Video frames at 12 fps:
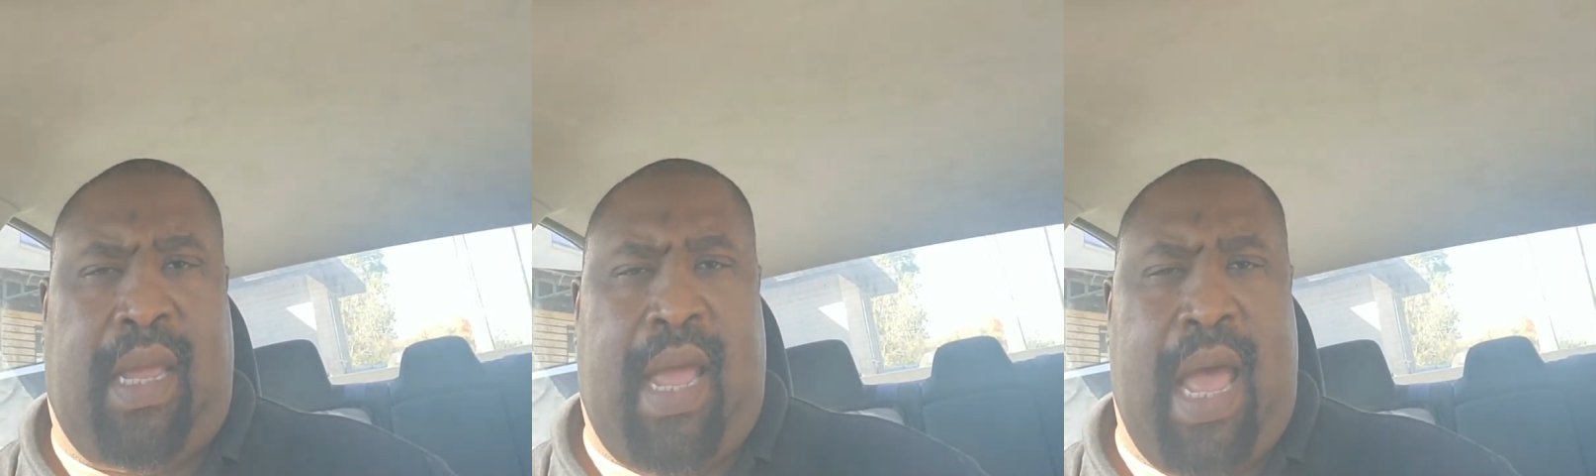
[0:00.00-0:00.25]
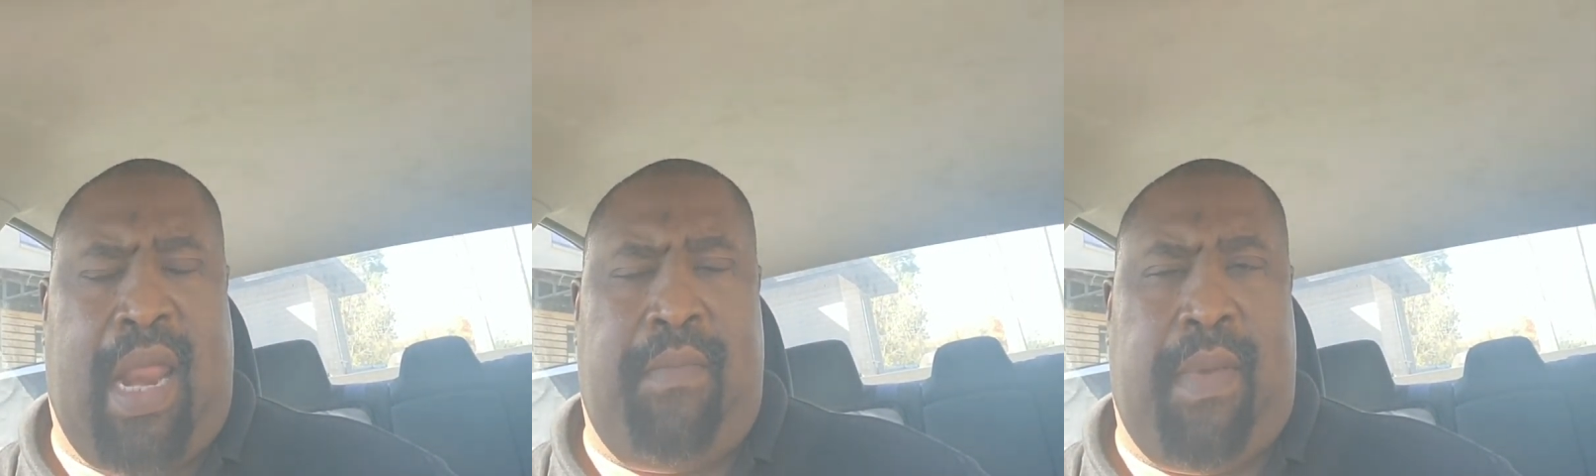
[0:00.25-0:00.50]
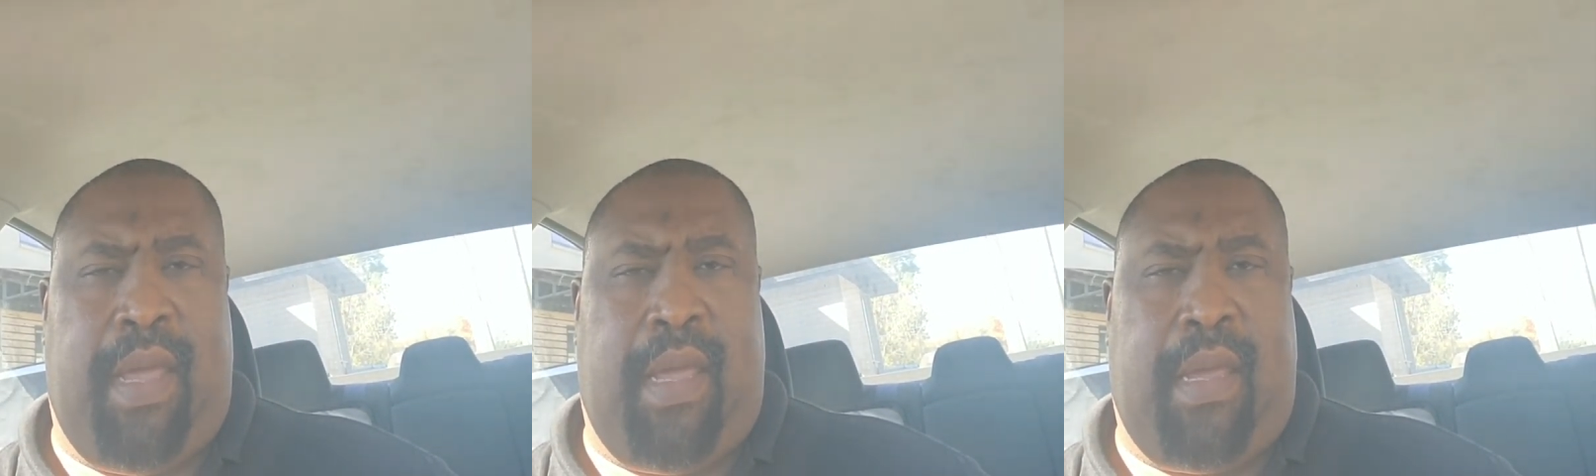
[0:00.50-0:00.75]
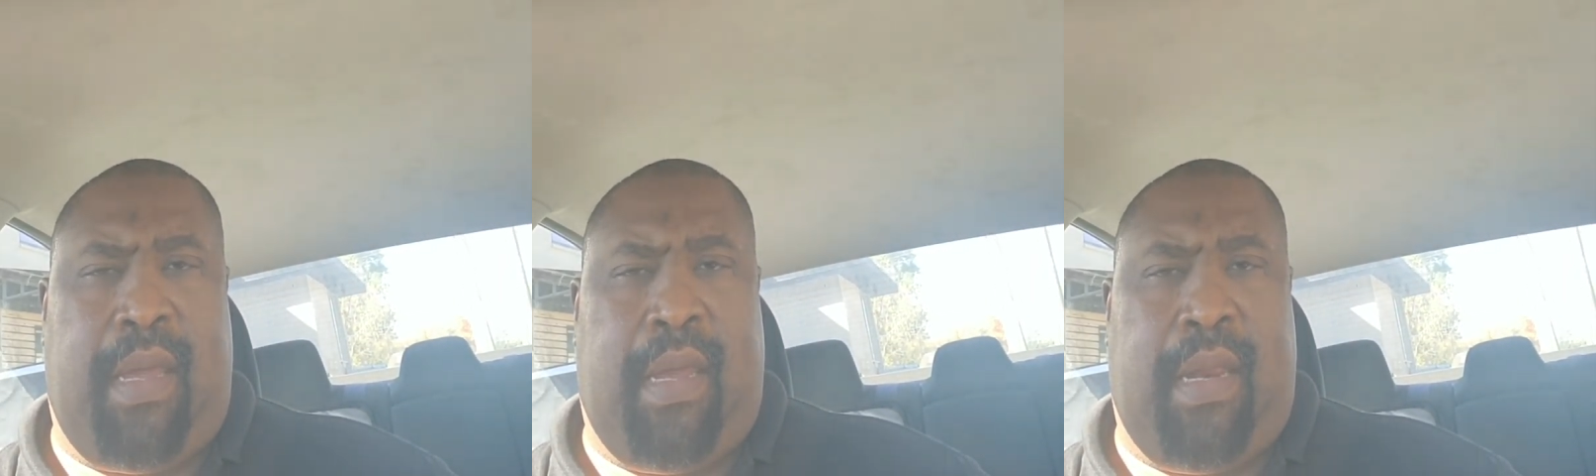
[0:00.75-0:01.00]
economy
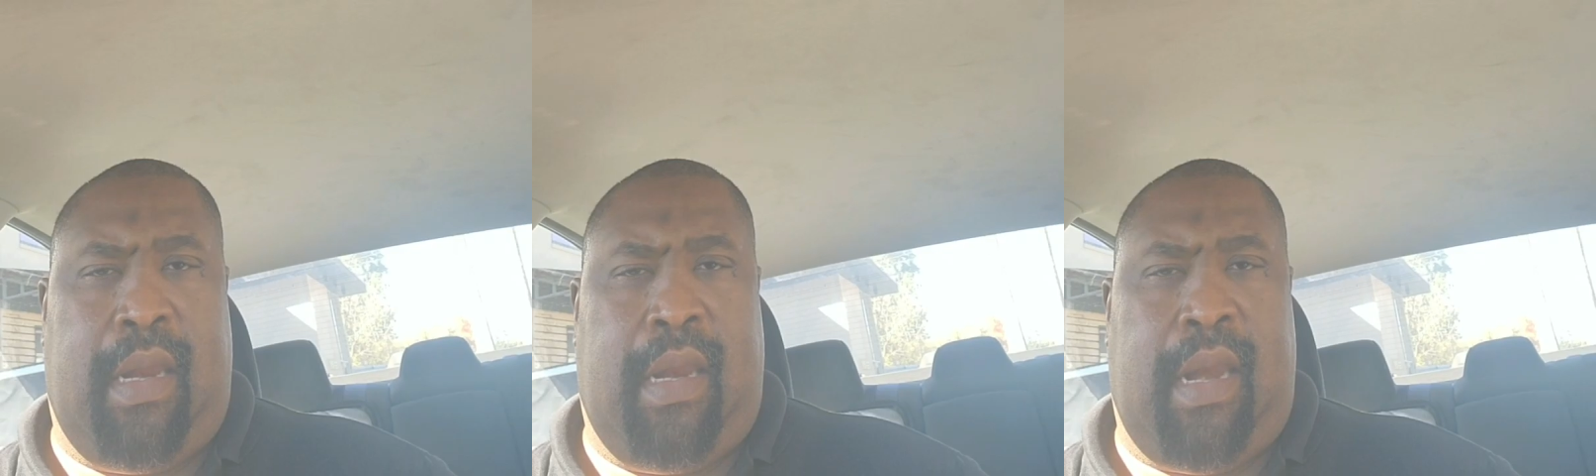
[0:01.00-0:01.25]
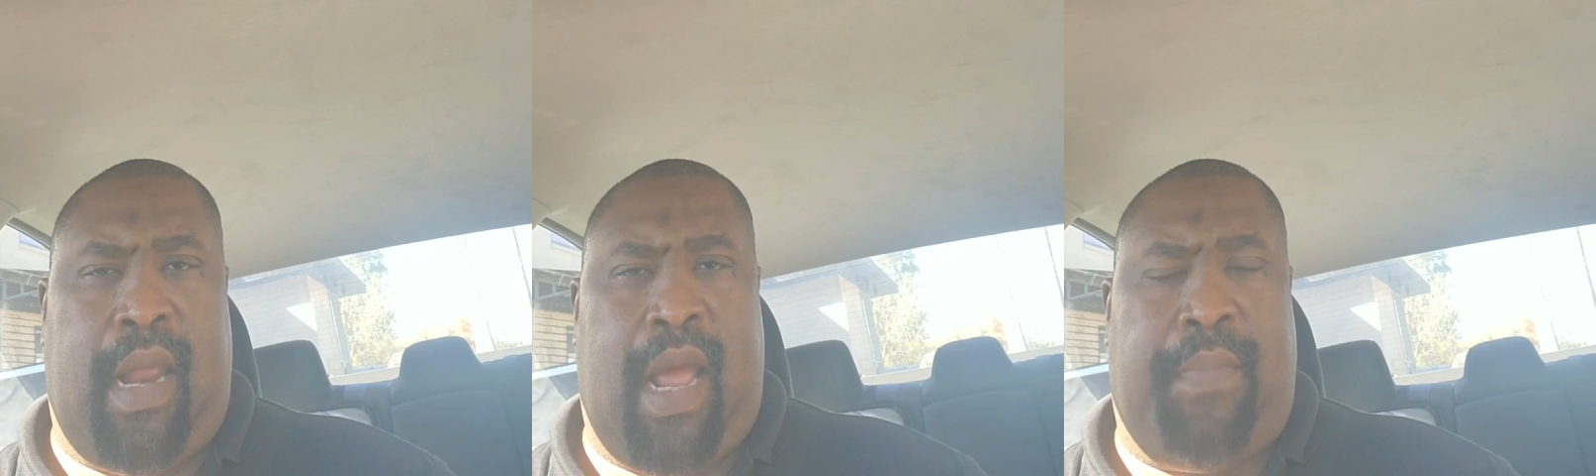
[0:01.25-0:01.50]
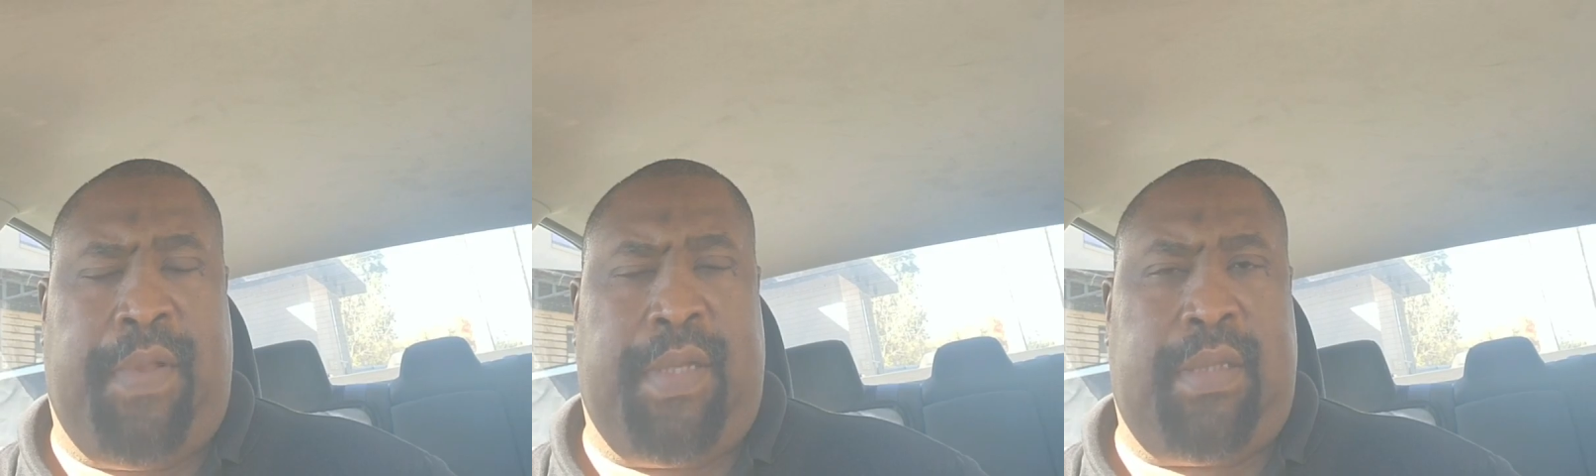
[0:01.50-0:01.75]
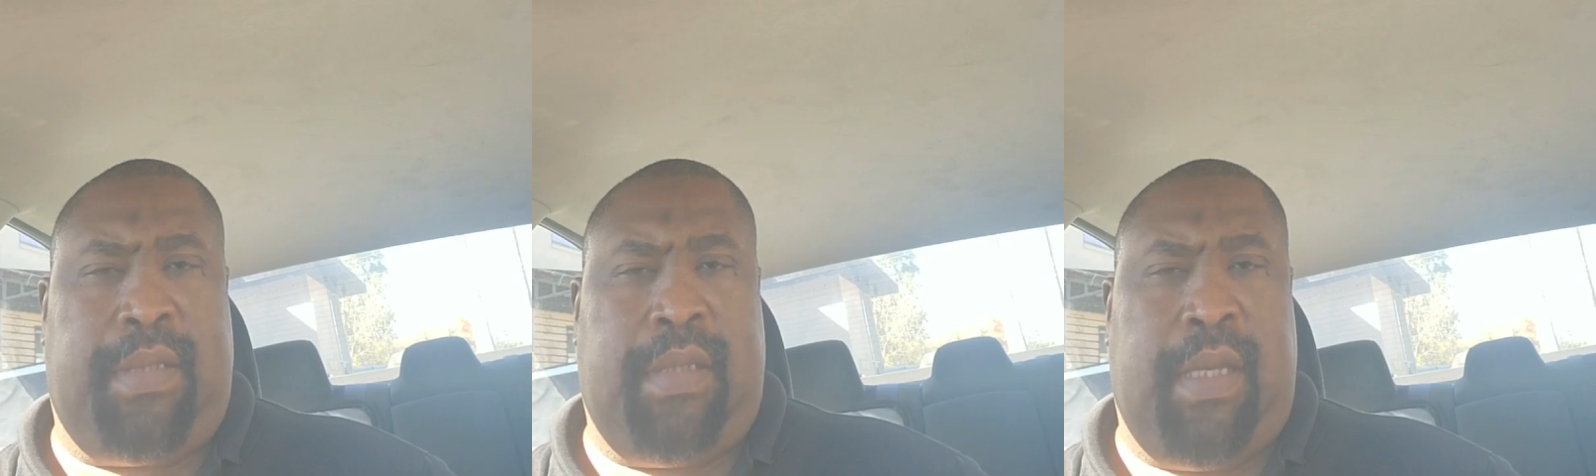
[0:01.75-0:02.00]
in
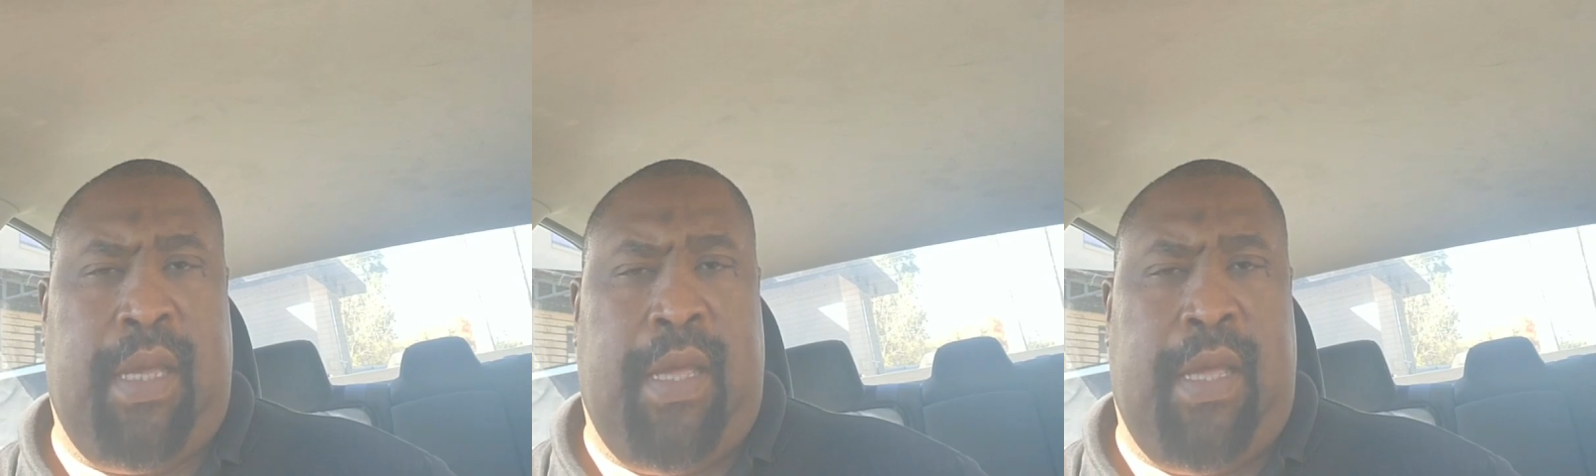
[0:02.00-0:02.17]
Indianapolis.